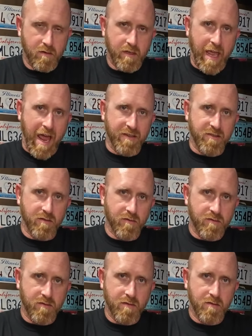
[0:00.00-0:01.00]

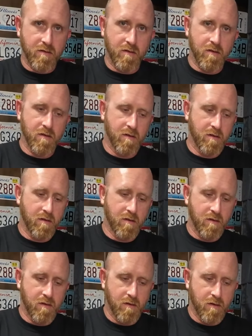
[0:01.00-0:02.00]
casters,
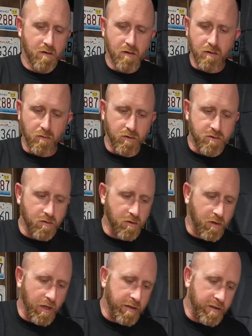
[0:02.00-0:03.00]
which
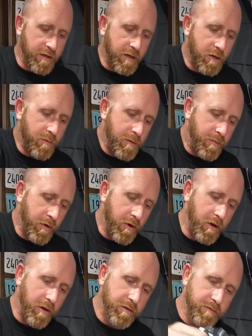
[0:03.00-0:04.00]
look like they need to be put
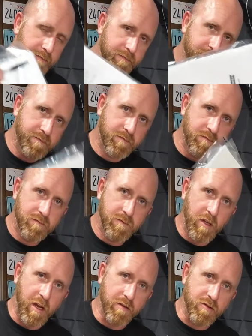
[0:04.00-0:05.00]
on.
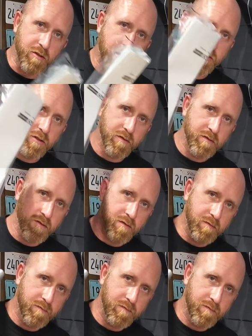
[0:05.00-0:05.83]
You got instructions.